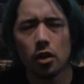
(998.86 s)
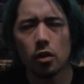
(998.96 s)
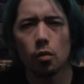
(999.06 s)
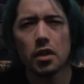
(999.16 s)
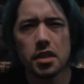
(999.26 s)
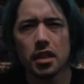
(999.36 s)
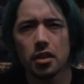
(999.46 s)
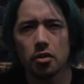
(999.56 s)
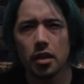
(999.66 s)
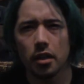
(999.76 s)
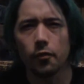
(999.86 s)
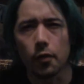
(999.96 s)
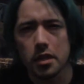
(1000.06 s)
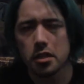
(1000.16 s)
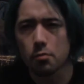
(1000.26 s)
know, what's the issue here
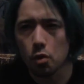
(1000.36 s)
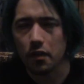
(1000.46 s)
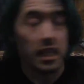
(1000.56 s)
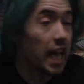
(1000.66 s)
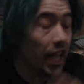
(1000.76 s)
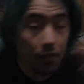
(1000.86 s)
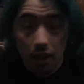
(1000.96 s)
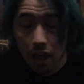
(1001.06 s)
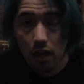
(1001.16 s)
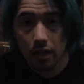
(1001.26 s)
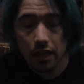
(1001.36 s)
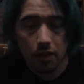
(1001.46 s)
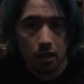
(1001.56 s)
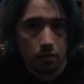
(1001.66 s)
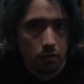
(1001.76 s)
for this movie? Not the
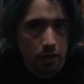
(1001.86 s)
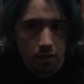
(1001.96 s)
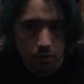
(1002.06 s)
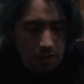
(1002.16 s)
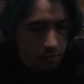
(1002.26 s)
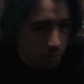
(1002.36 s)
iteration that,